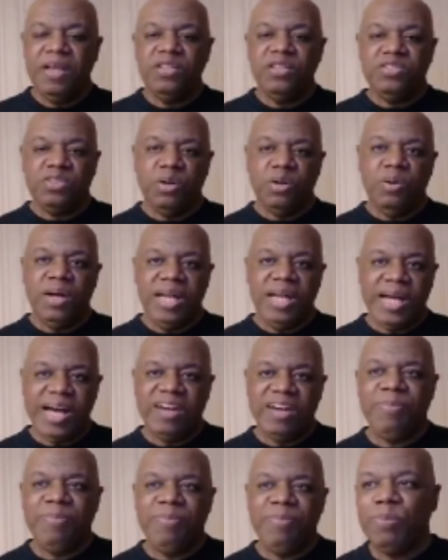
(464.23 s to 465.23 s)
So a
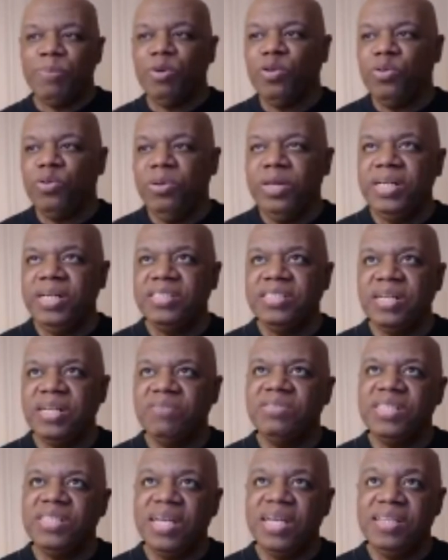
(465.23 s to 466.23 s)
lot of Bible critics
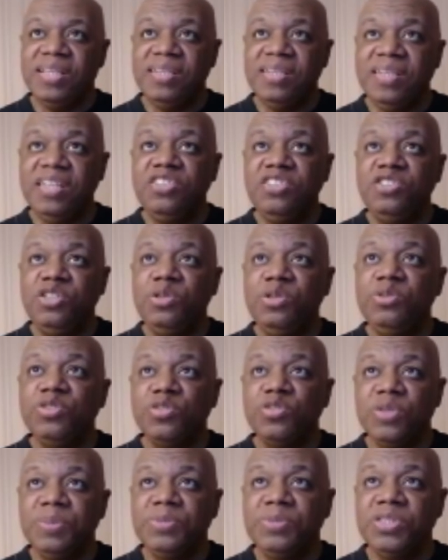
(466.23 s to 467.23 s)
have said that these two
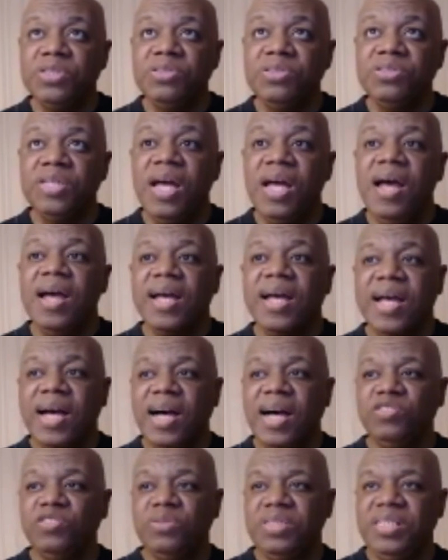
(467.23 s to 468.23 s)
scriptures
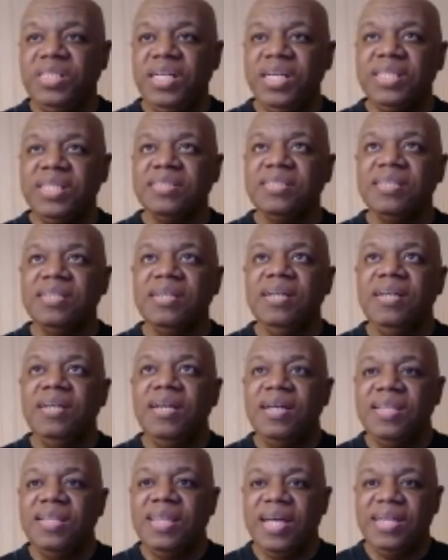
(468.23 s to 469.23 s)
contradict.
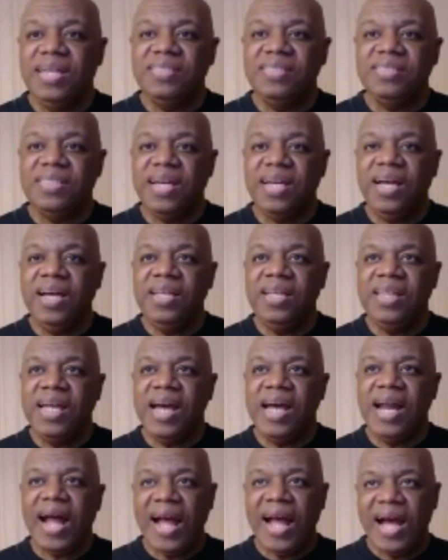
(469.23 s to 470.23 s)
They say
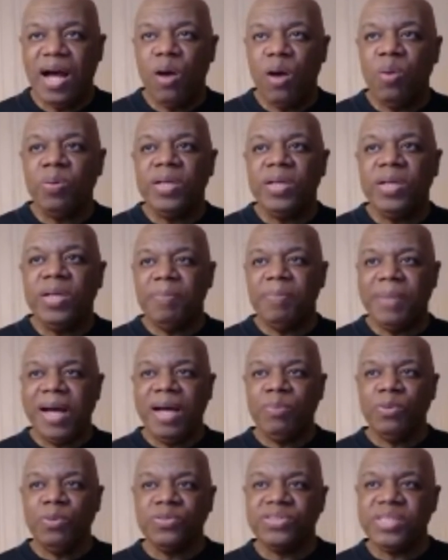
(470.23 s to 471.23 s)
that how can the
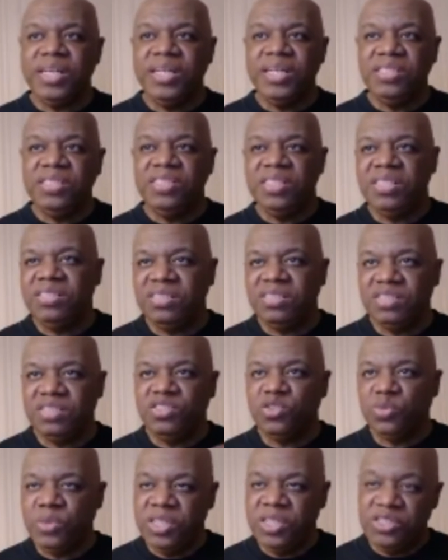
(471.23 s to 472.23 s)
Bible say in
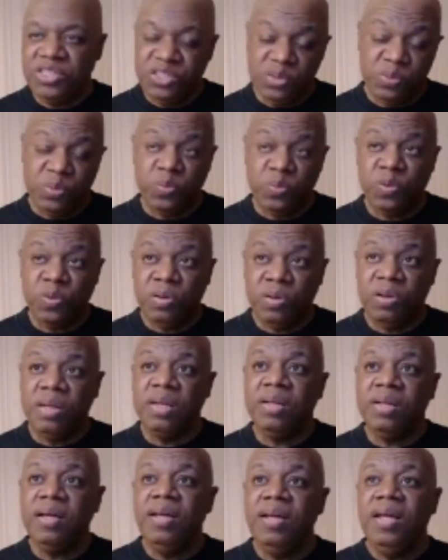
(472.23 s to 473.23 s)
Genesis twenty-two and
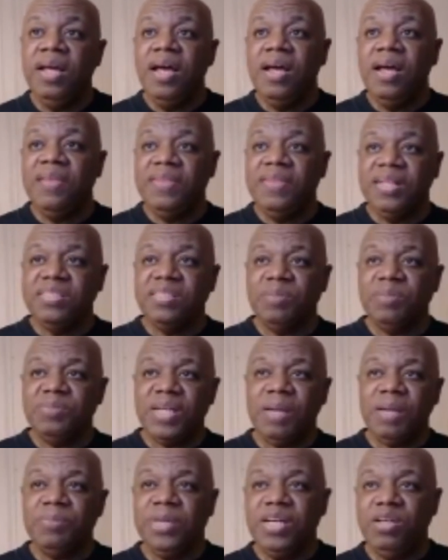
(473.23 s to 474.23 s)
one that
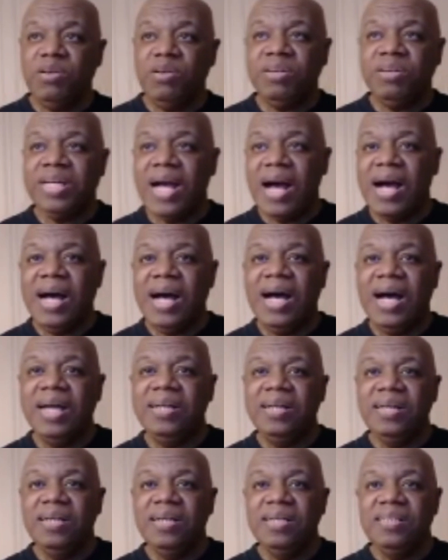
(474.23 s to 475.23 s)
sometime later
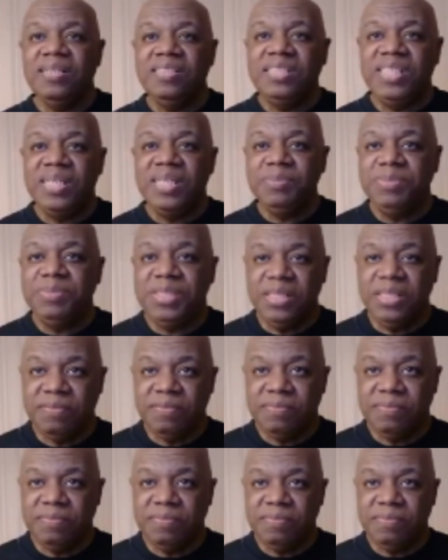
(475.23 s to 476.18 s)
God tempted